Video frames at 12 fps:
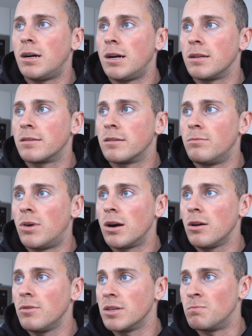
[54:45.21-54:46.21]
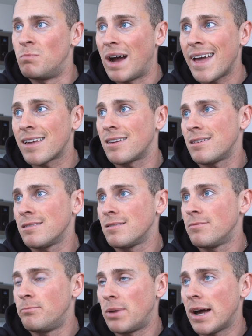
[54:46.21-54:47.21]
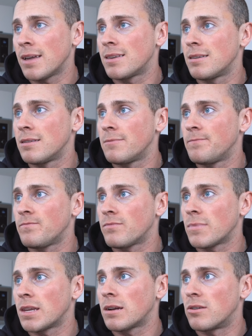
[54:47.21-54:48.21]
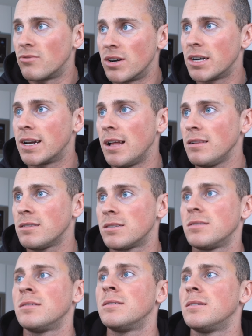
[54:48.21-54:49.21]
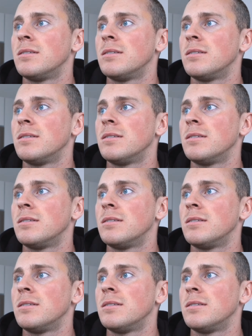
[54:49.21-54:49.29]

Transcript: And tomorrow is back, back, rear delts,